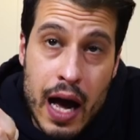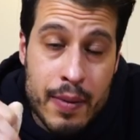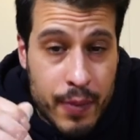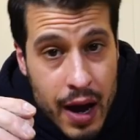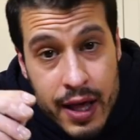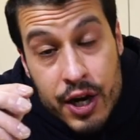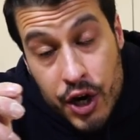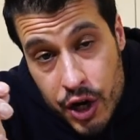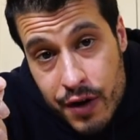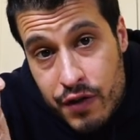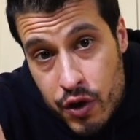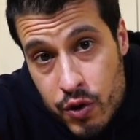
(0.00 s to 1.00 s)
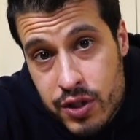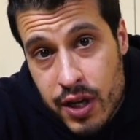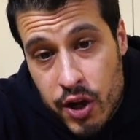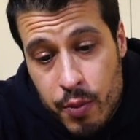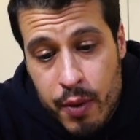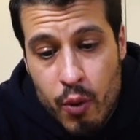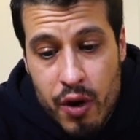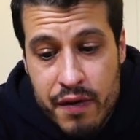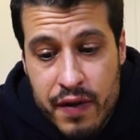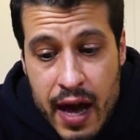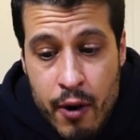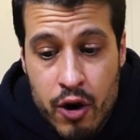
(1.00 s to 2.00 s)
I probably could have used a little bit more
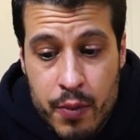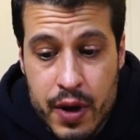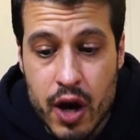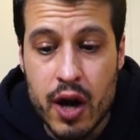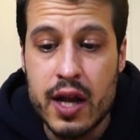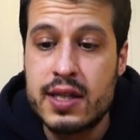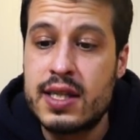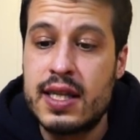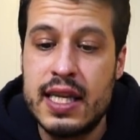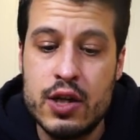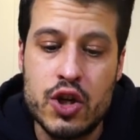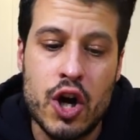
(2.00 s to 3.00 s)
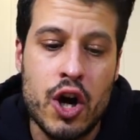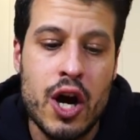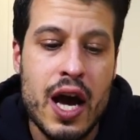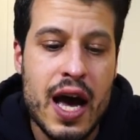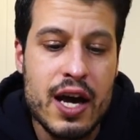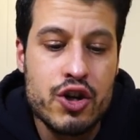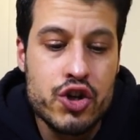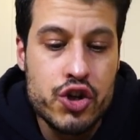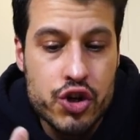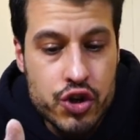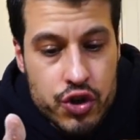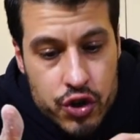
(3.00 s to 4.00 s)
flour, to be honest. These are
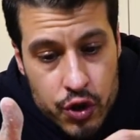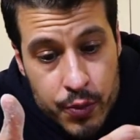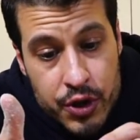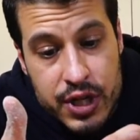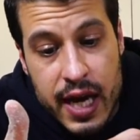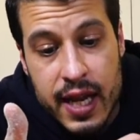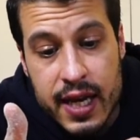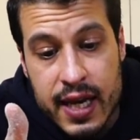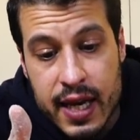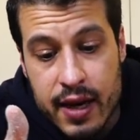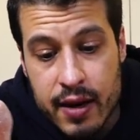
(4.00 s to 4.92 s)
super delicate.